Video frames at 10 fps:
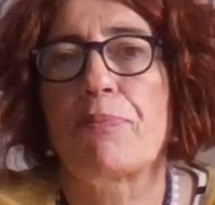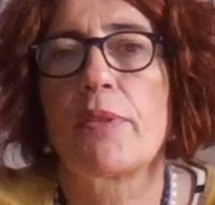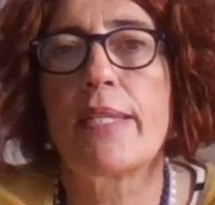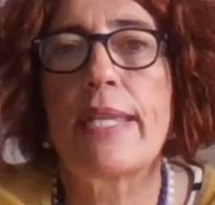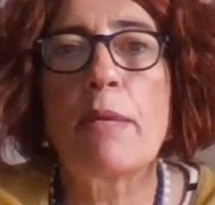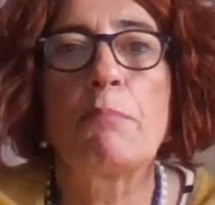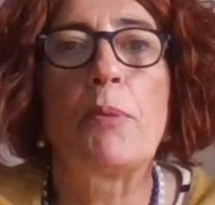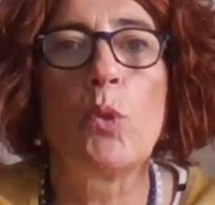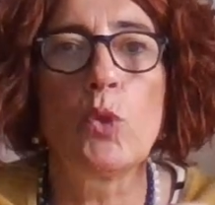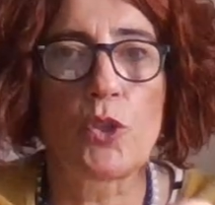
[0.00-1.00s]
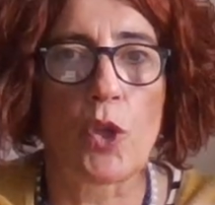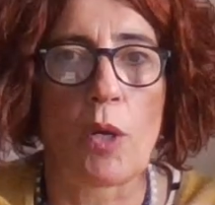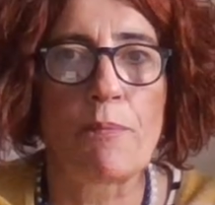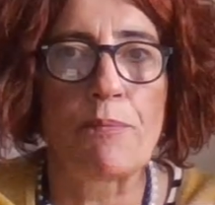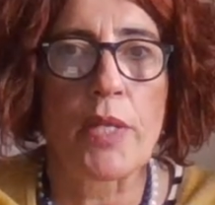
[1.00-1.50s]
The name
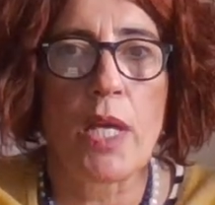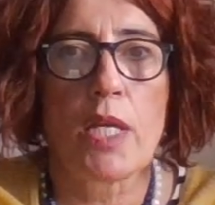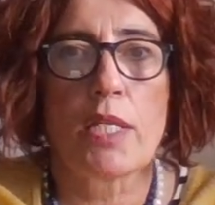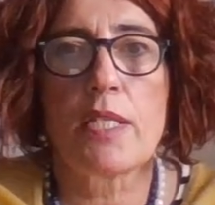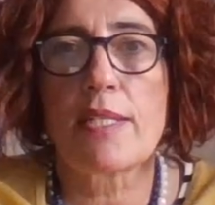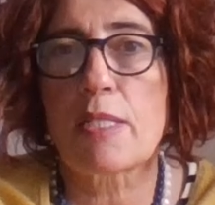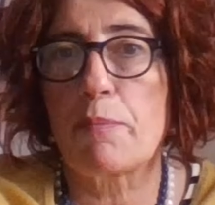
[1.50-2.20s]
Pluto is